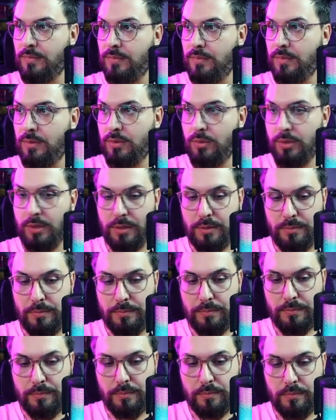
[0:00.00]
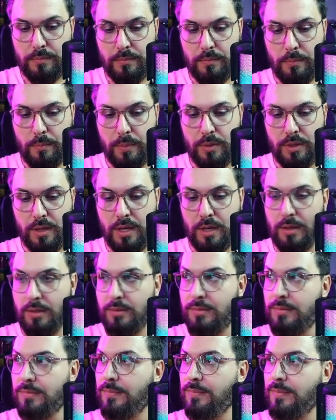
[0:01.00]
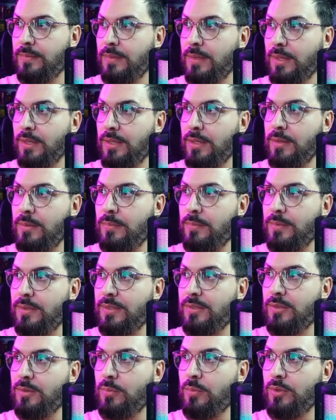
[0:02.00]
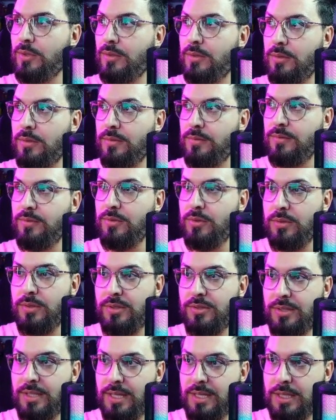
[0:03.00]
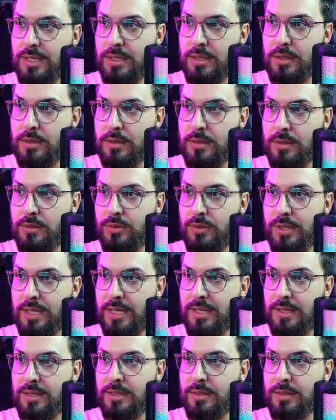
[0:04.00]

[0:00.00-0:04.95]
Login. Modal. There isn't one. So this guy here created it,